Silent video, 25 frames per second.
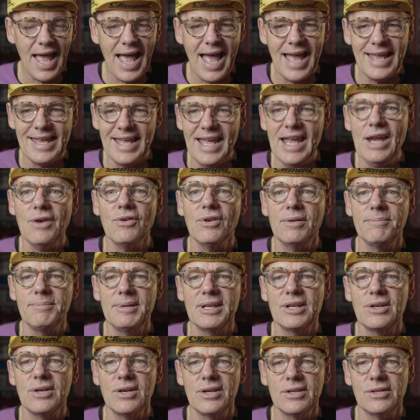an error,
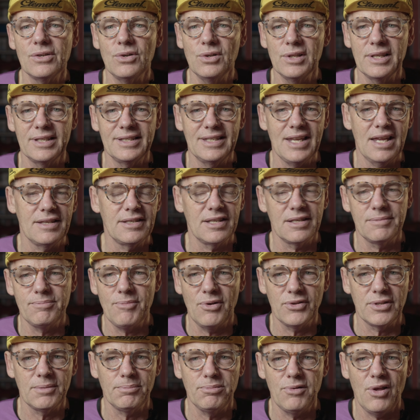because all it does is
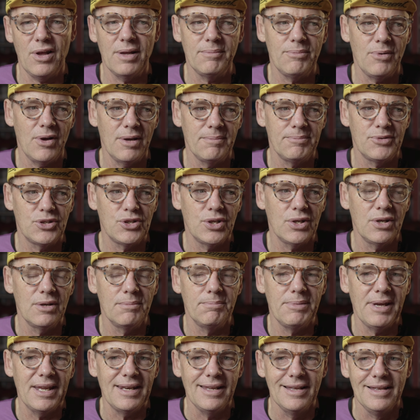multiply by
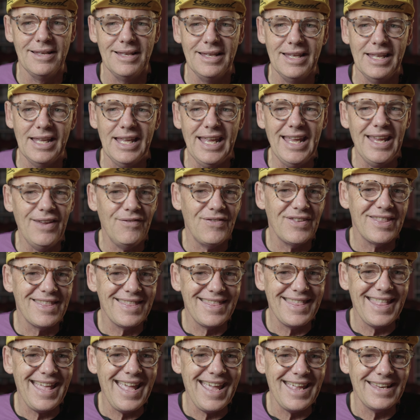2. But
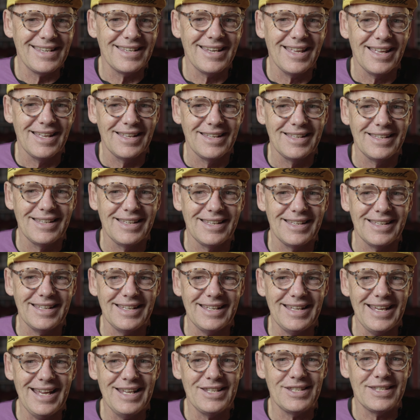even then,
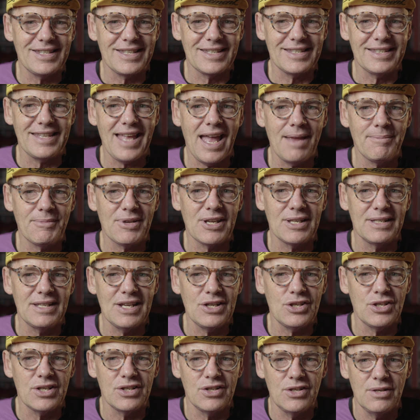it's the same
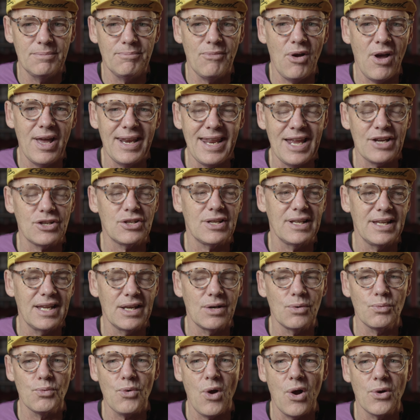condition. You might actually
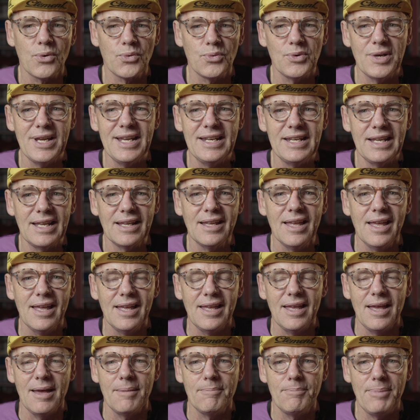get a wrong reading,
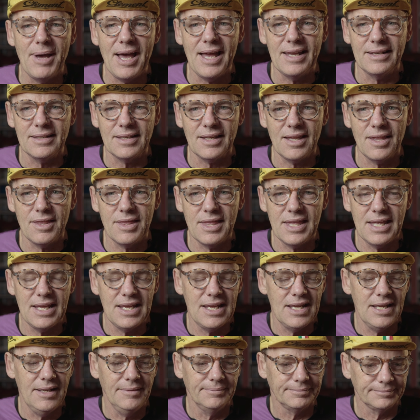but
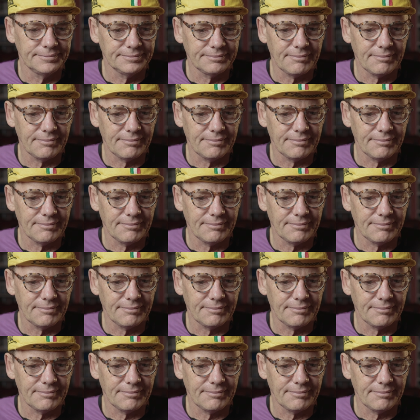the